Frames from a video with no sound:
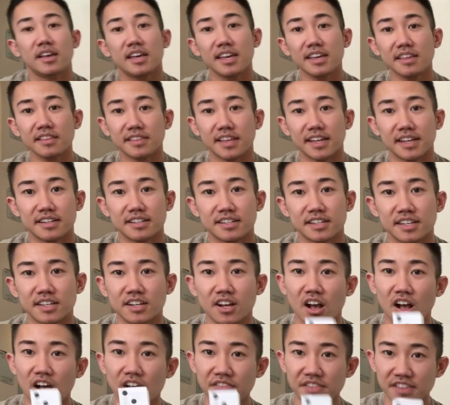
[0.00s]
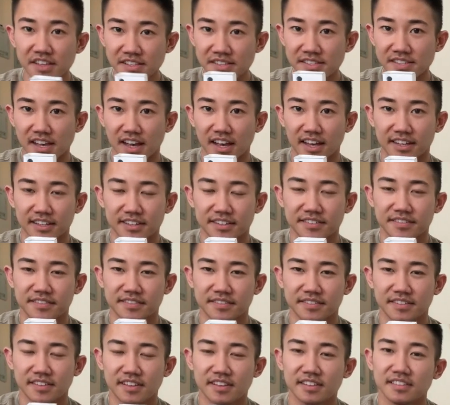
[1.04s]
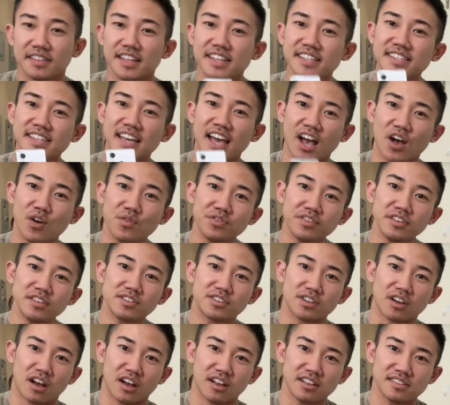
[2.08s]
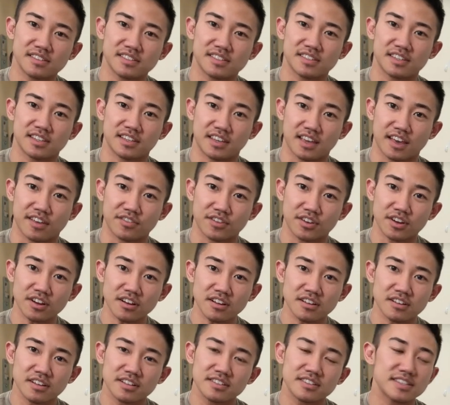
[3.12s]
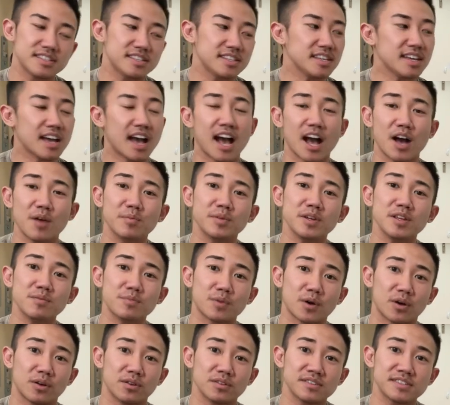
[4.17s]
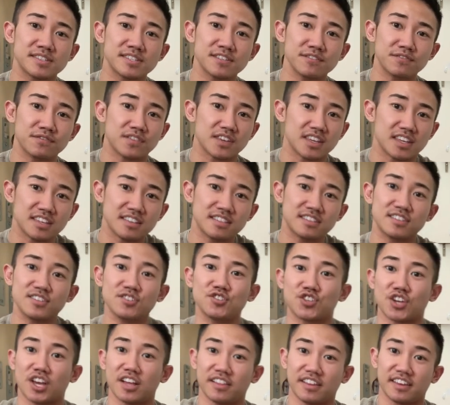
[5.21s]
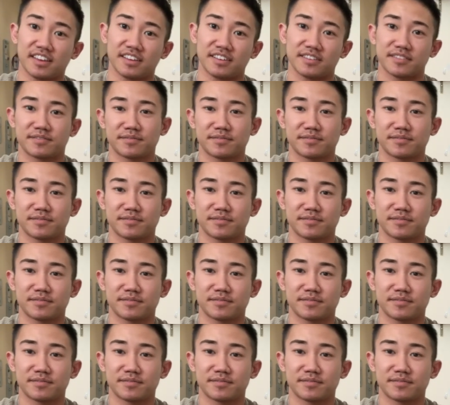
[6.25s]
It landed on this side. Let's count the dots together to see how many bones to feed to Jelly.